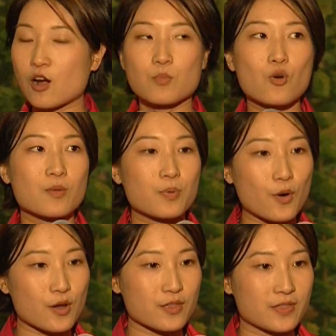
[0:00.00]
are more
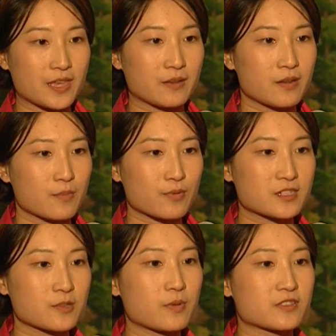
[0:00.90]
important than
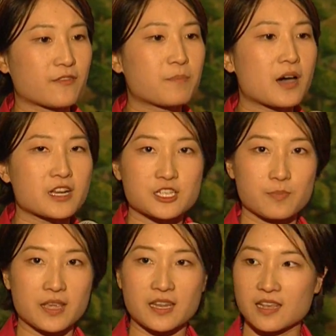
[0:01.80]
principles of
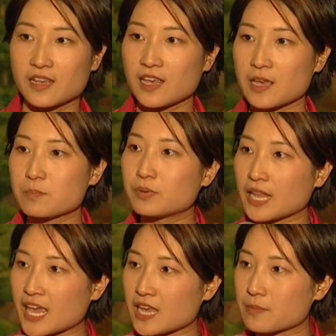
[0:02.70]
punishment and
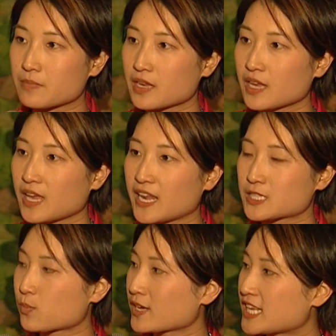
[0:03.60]
blame and
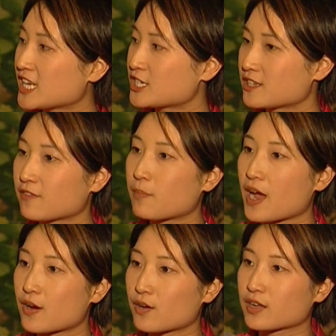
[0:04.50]
exploitation of
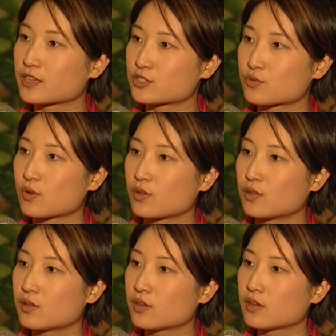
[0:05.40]
power and
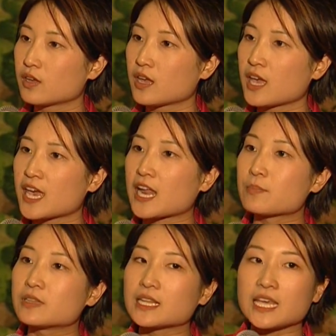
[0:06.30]
control. And I
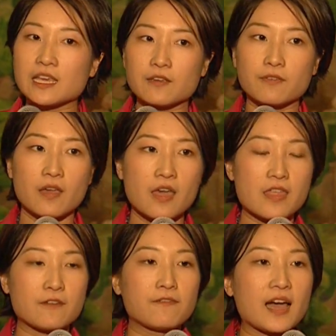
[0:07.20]
believe
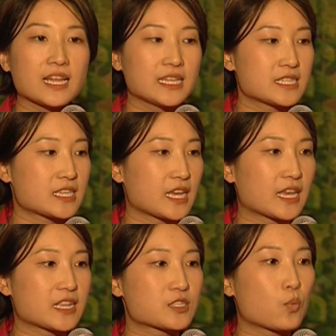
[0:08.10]
that violence
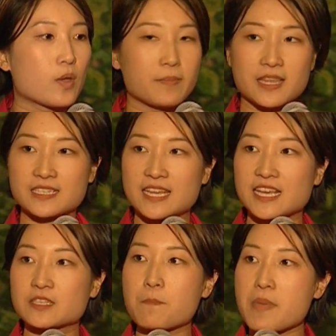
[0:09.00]
against women
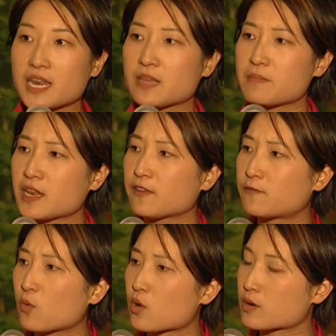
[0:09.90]
takes many, many
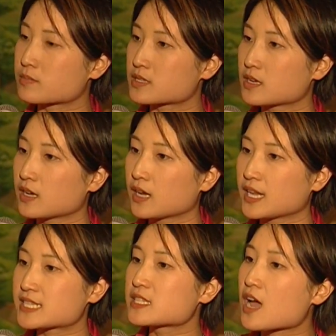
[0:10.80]
forms.
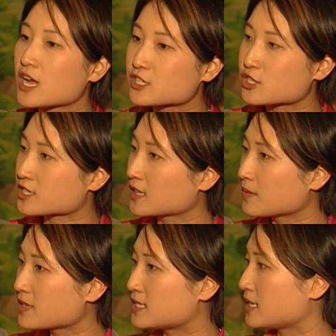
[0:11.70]
It's not just
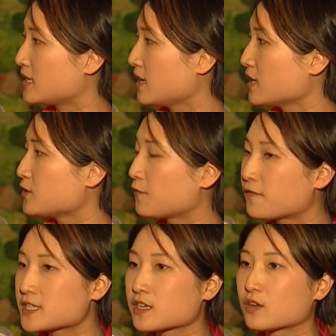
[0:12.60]
limited to
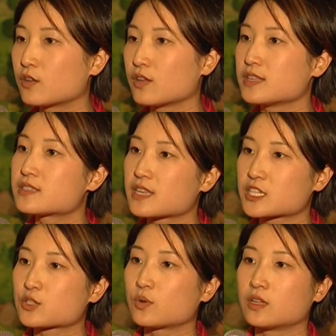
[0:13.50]
physical and
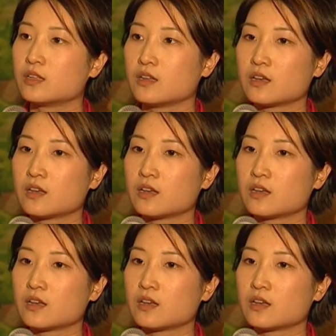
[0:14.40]
sexual